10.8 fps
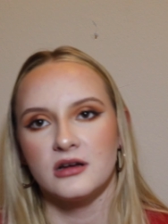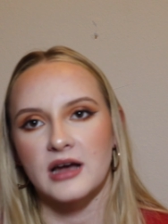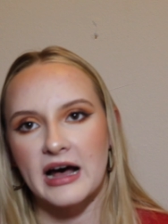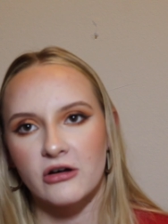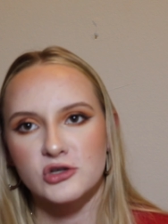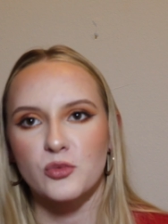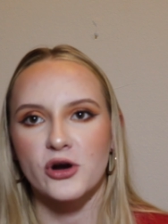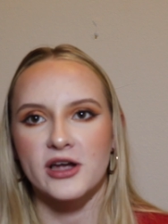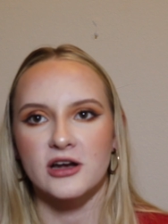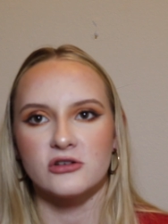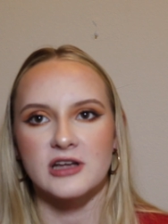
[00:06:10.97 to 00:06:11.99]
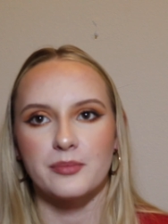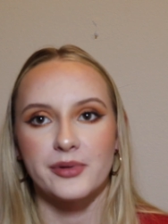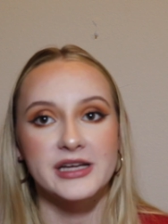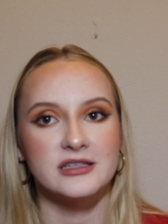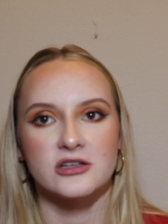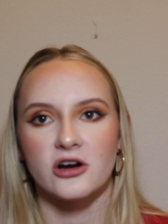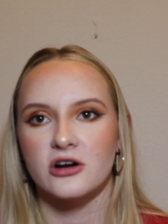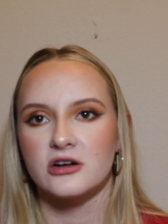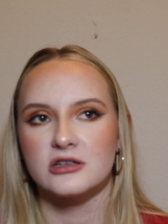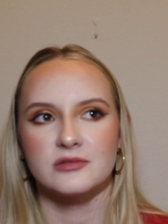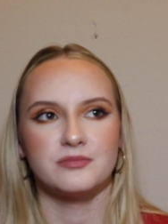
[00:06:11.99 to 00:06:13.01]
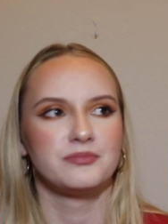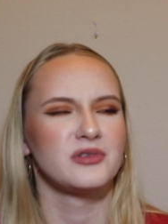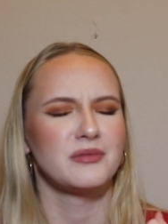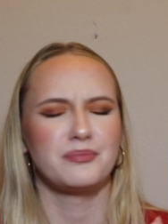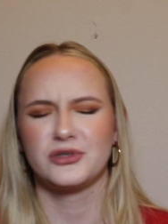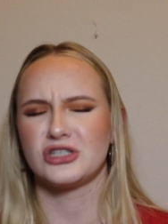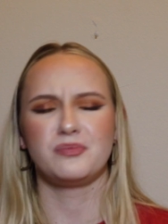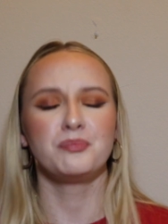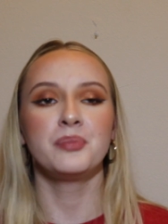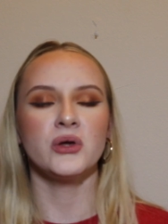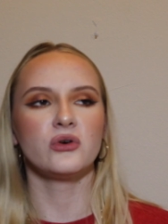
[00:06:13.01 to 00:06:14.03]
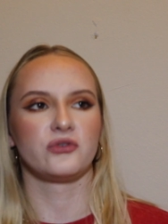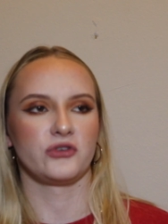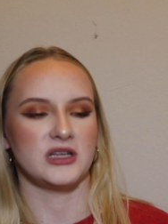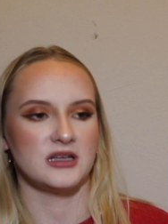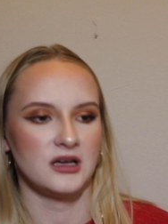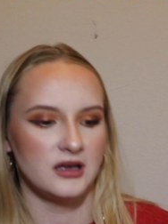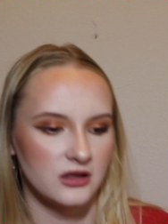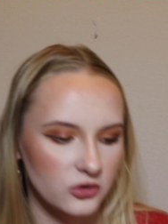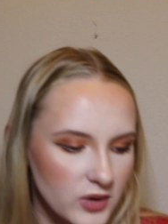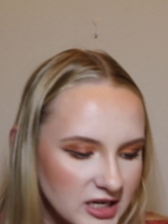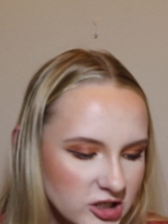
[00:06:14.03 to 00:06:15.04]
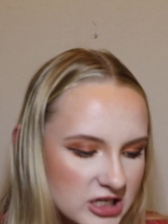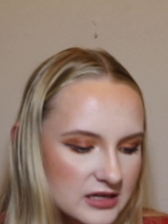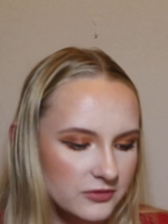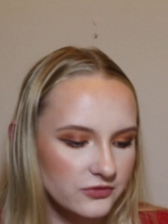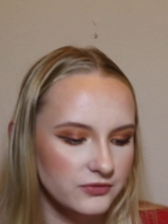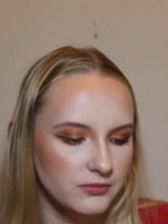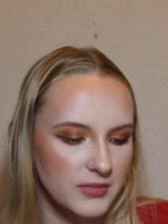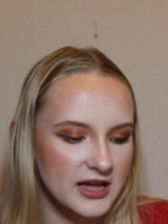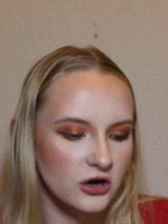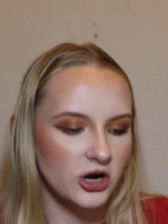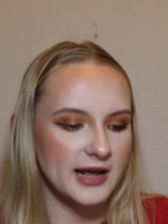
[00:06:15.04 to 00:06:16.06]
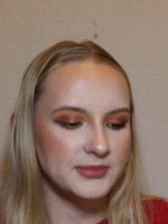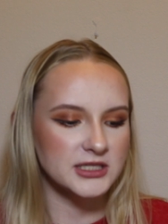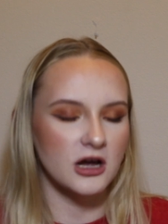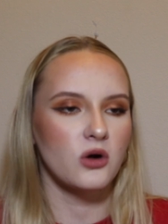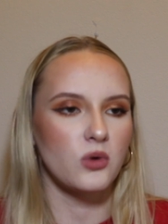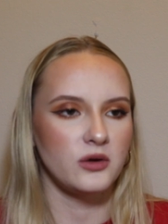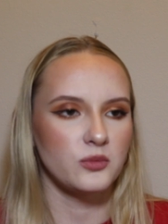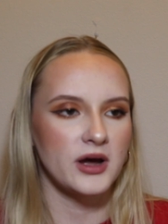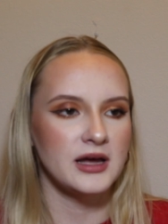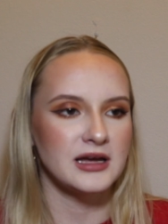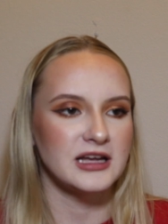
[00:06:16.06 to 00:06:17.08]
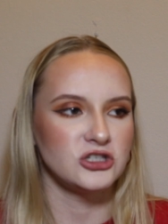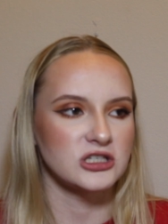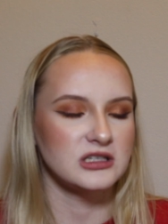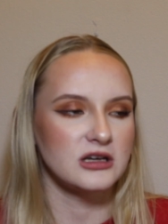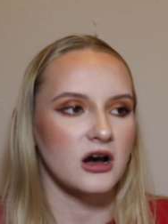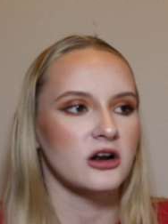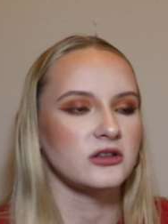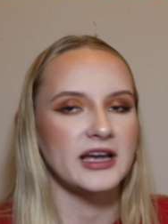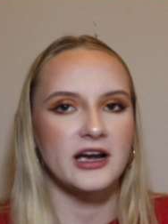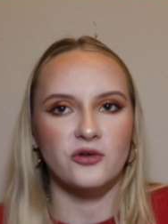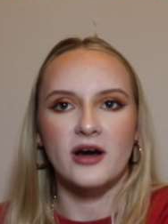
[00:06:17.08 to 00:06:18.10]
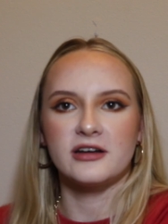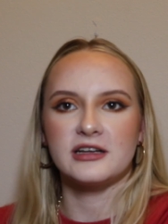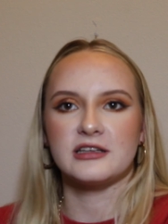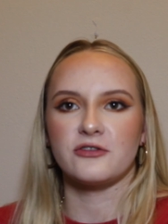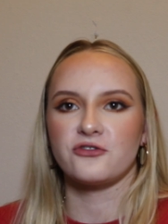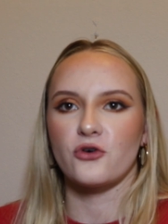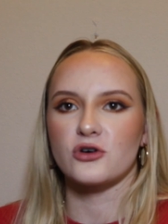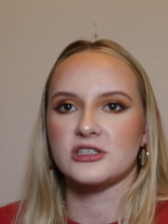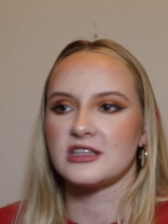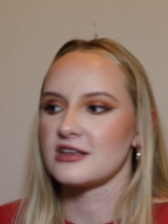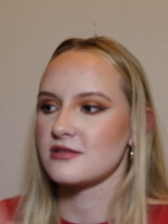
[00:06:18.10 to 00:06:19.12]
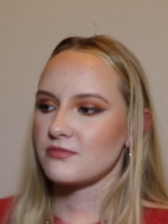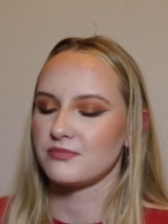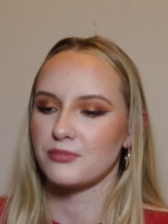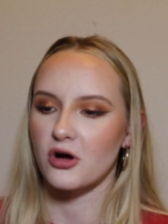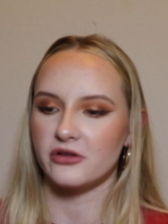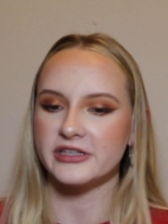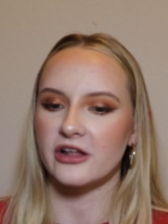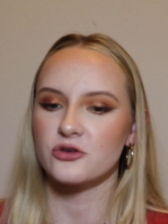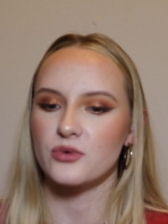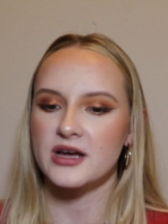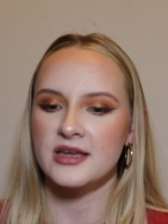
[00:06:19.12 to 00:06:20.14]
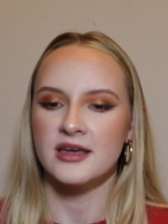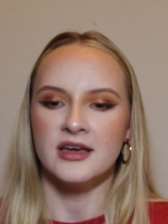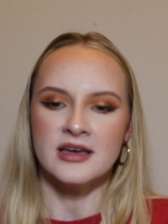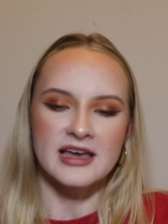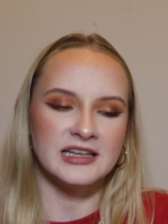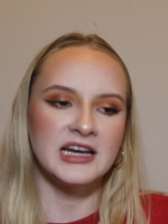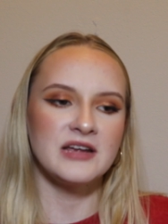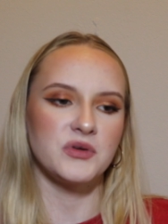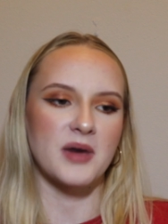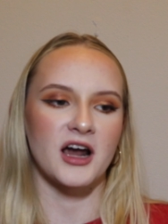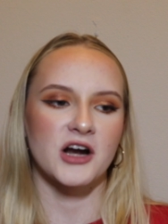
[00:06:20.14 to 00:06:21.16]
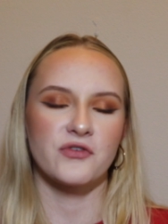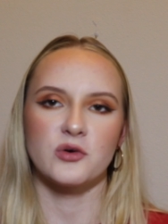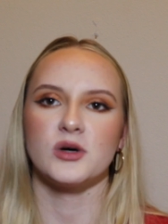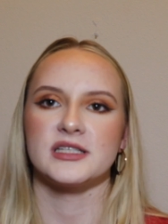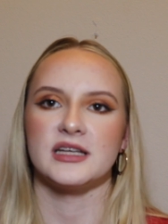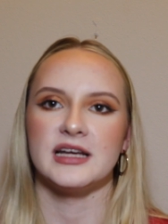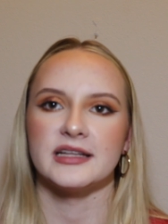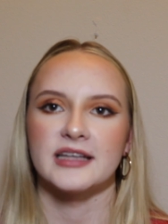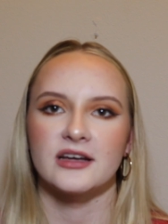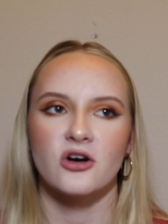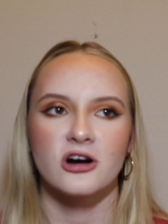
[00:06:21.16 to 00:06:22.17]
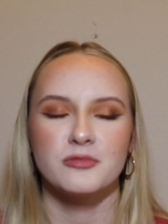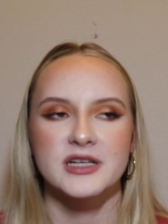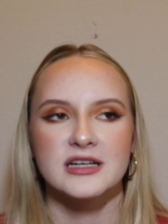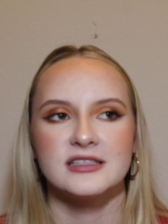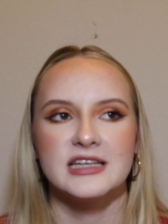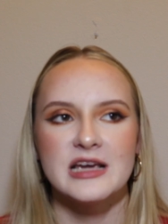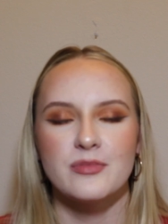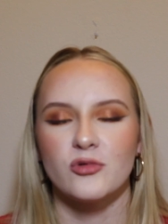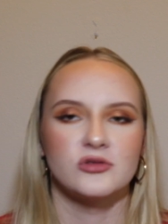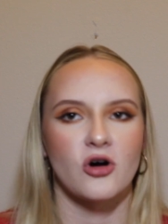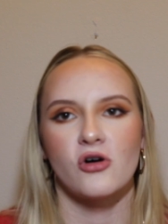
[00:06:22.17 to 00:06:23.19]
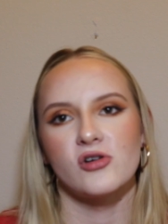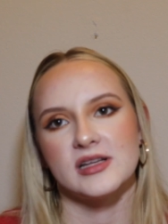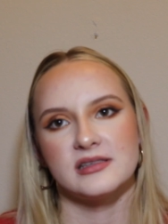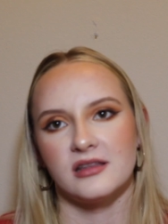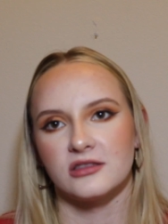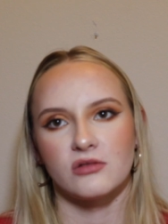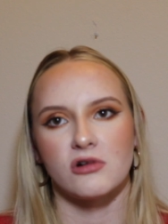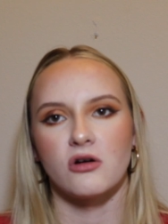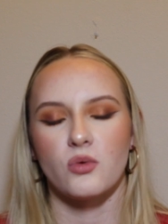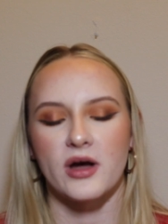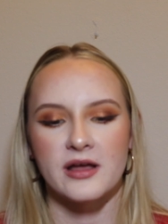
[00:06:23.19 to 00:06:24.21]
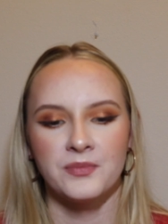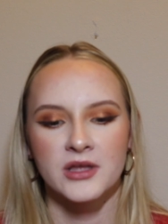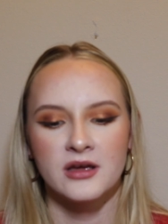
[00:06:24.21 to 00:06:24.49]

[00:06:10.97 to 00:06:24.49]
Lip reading: Alex Morgan goes up, places hers, just beautifully. The way she made her hips go one way and just got her leg around it to force the ball the other way, it didn't even matter if it wasn't hit that hard because the keeper was already sent the wrong way.